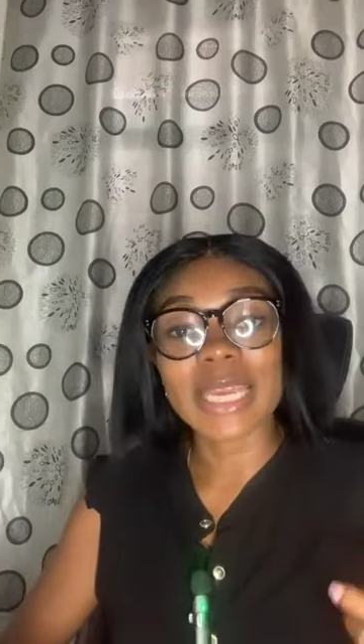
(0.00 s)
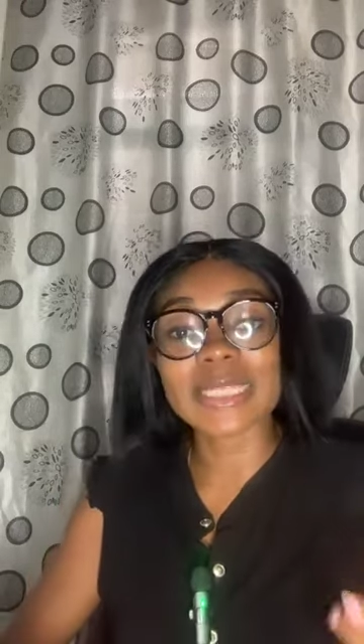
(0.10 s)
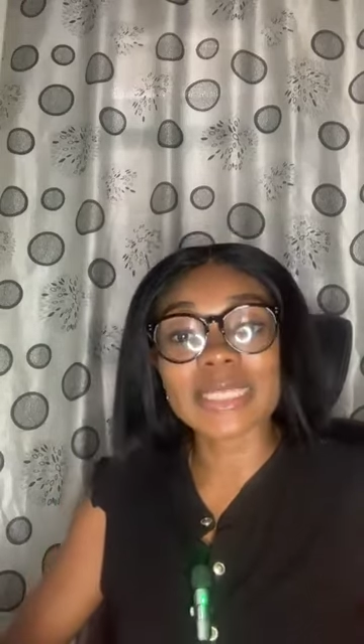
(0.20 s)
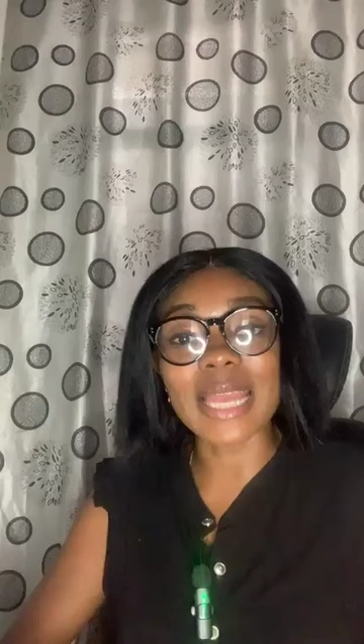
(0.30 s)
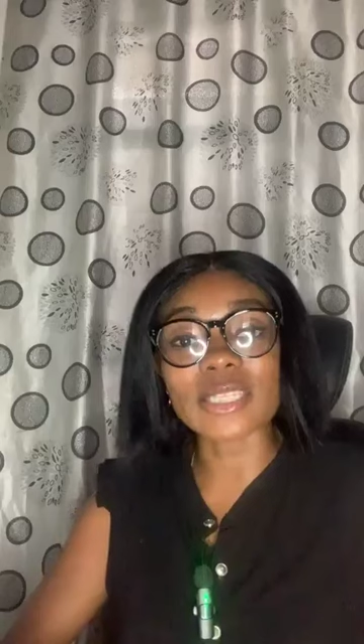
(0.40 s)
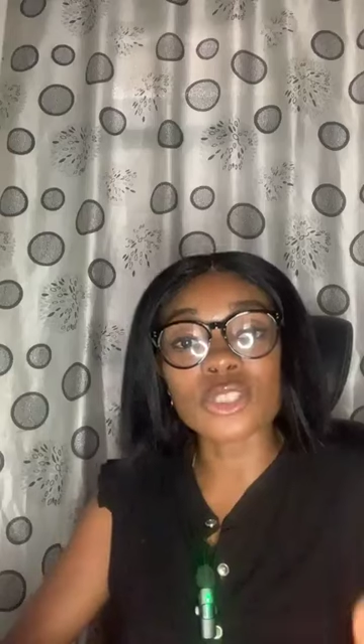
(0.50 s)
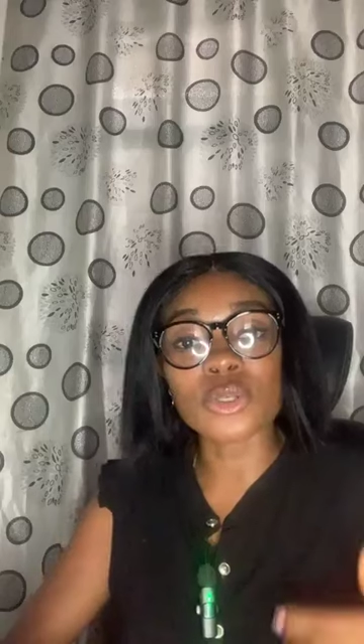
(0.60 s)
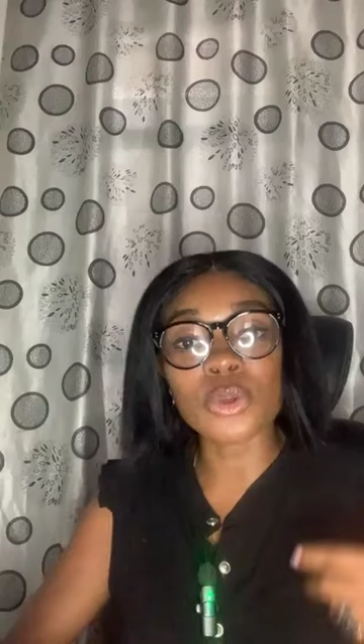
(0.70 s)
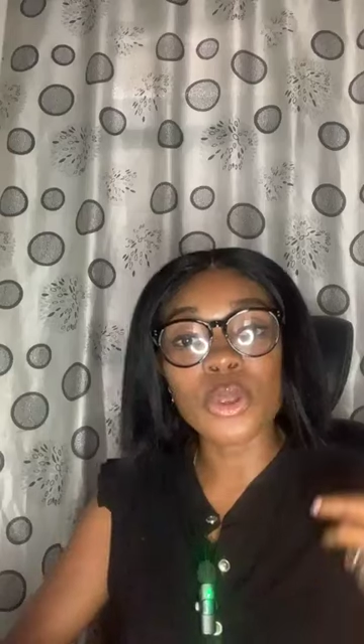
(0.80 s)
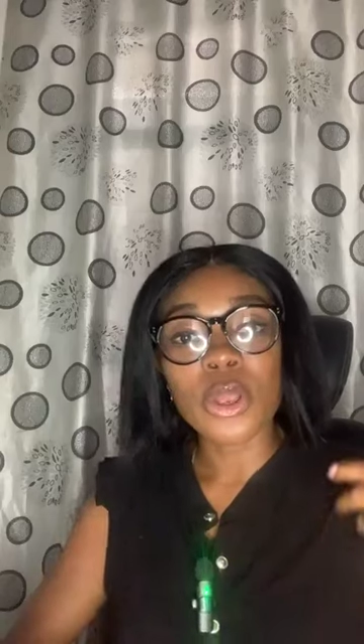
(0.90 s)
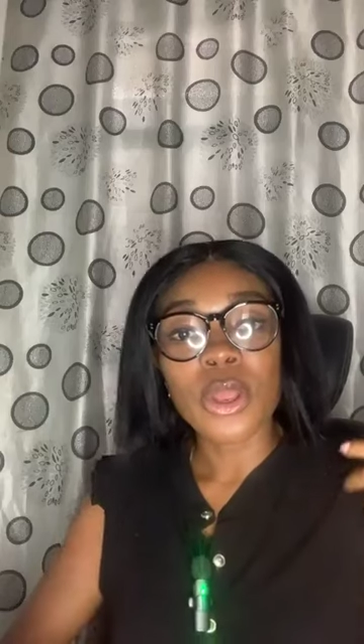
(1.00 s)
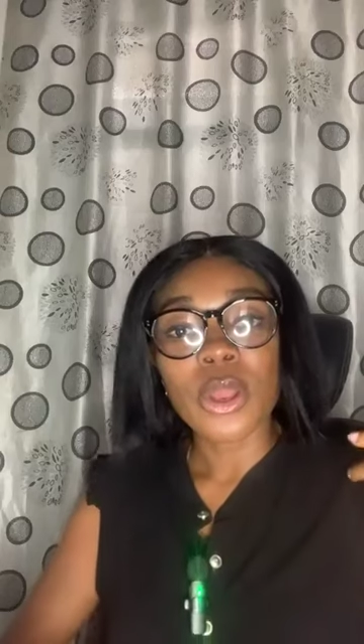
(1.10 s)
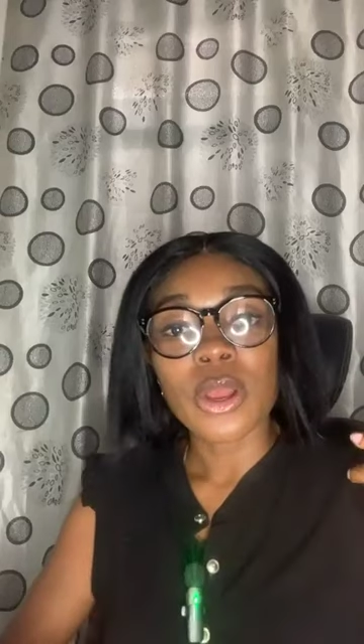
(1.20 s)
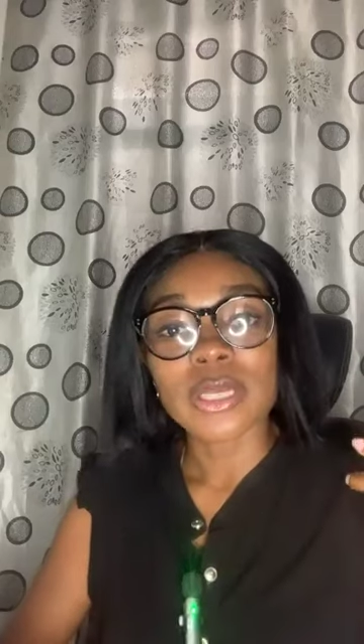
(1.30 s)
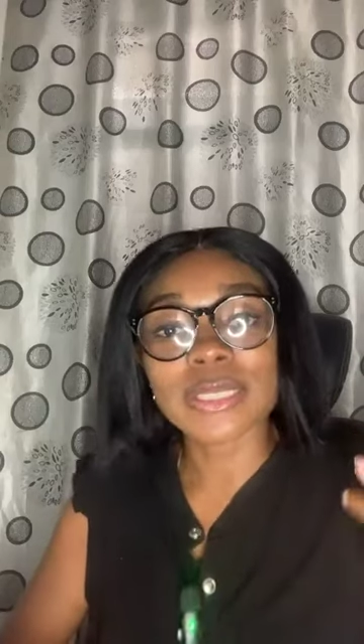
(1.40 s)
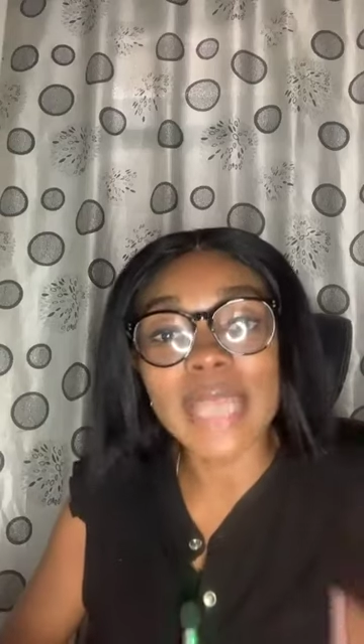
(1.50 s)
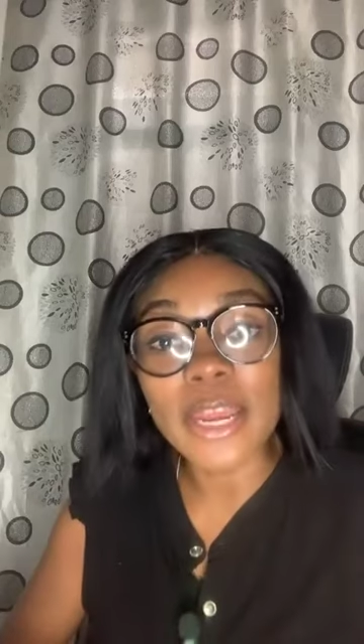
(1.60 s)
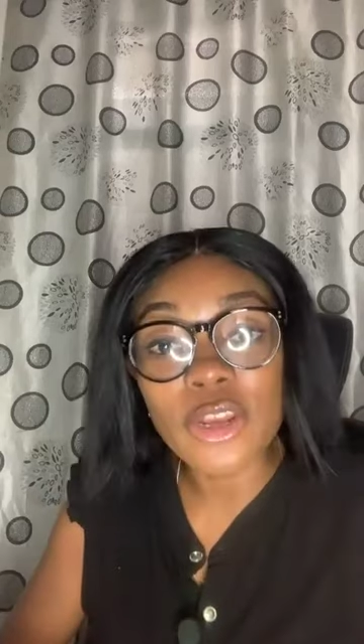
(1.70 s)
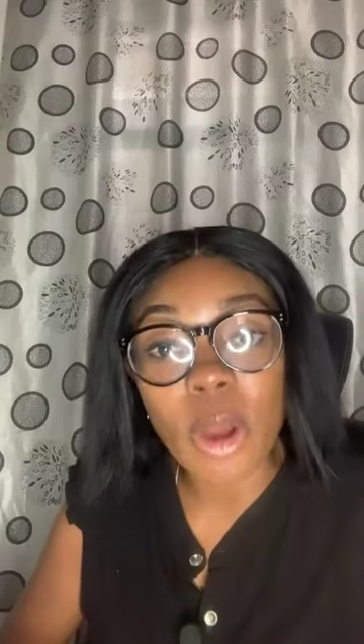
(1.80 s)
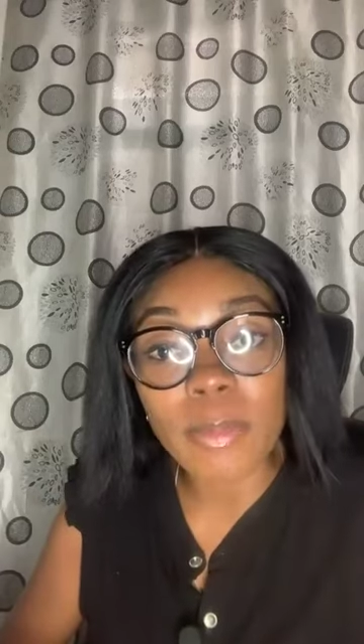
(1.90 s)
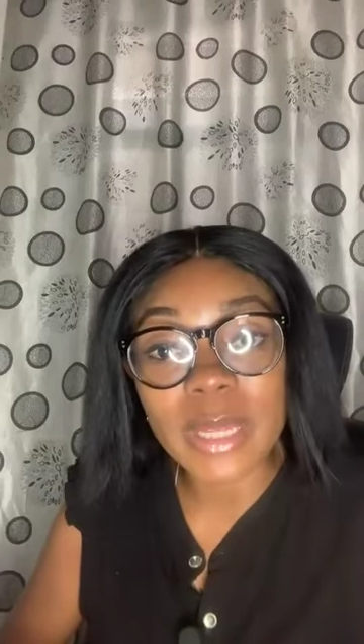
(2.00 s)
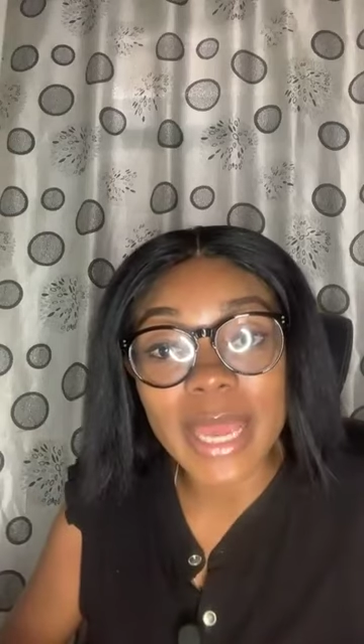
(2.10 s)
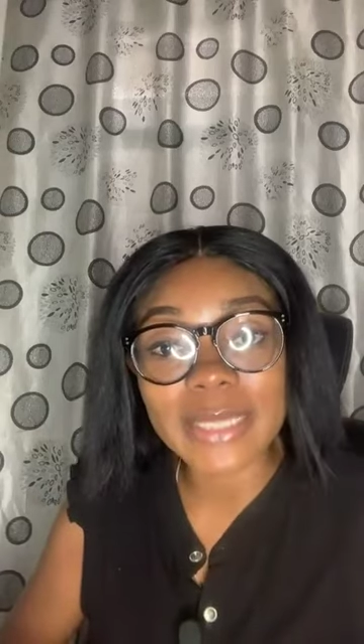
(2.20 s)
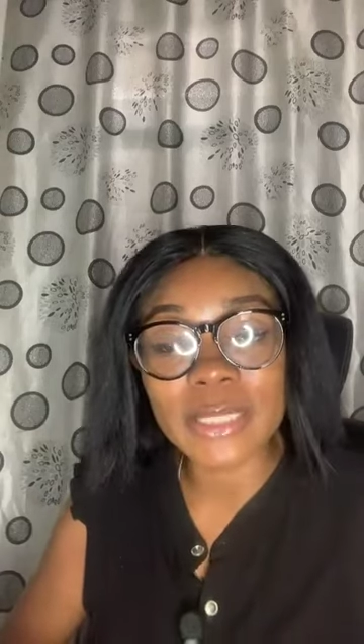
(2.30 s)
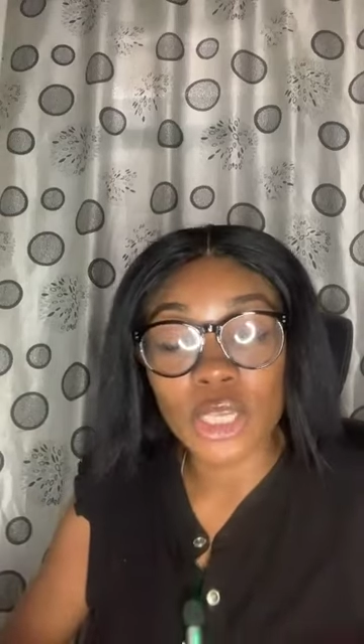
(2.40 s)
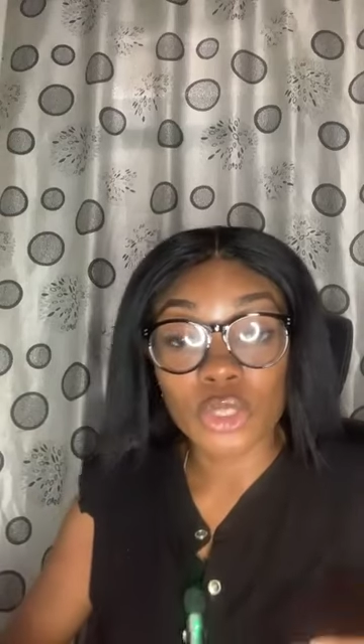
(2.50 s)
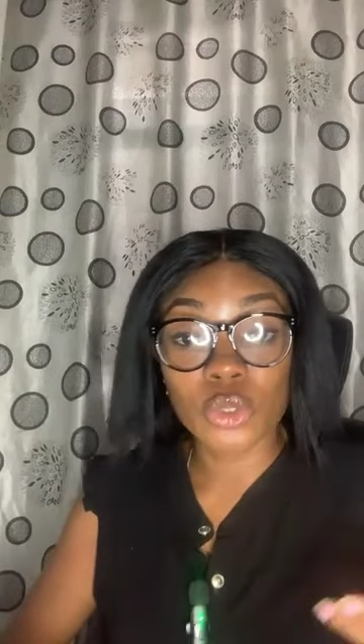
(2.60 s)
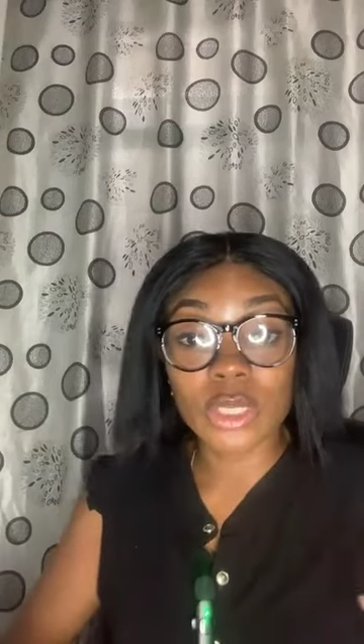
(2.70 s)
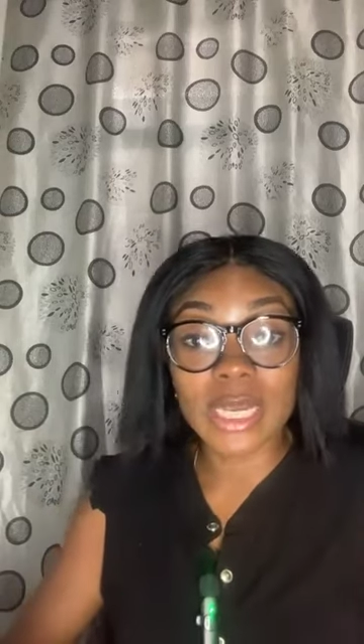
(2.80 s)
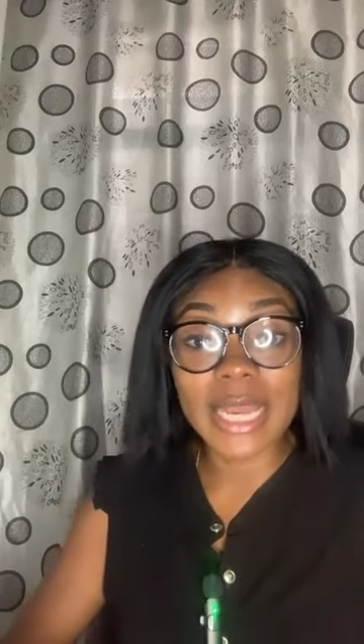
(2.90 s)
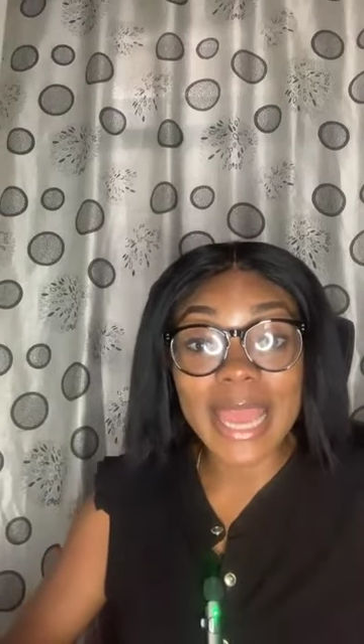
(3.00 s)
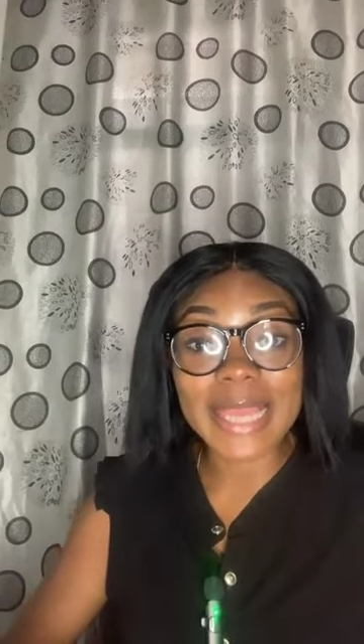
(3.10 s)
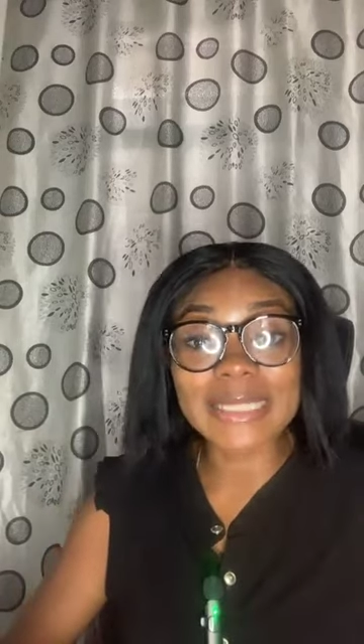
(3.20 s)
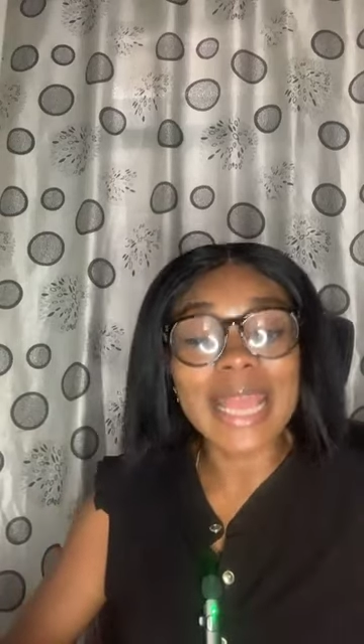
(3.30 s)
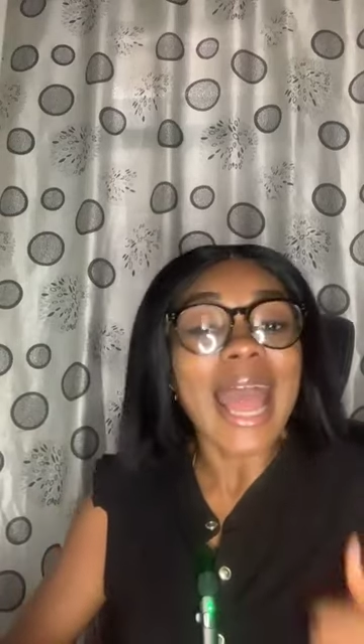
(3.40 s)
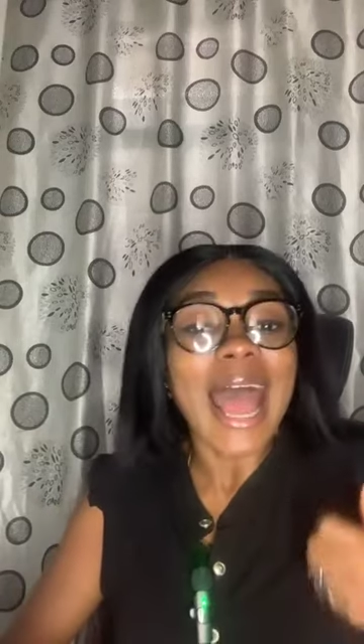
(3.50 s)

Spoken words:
it starts to send numbness to the legs,